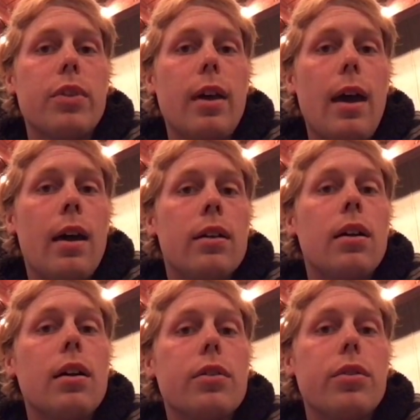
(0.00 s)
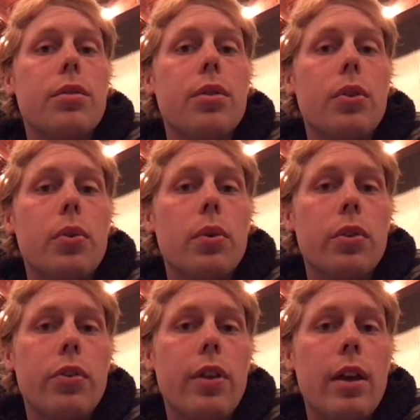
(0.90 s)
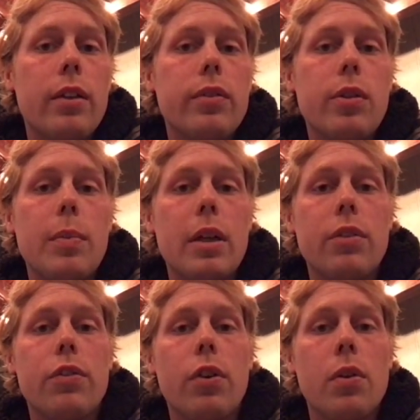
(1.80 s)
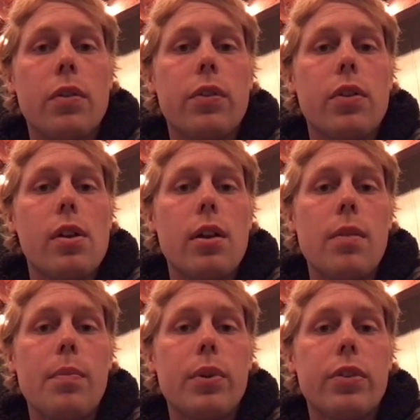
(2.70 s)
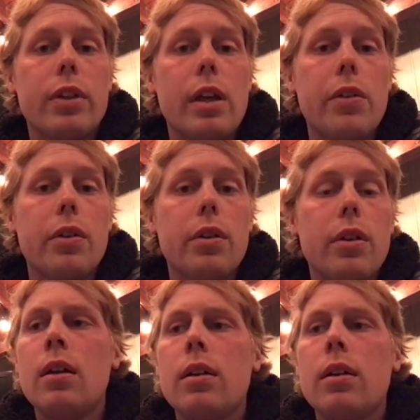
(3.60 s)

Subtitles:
to add on to the course that Commander Jones put together.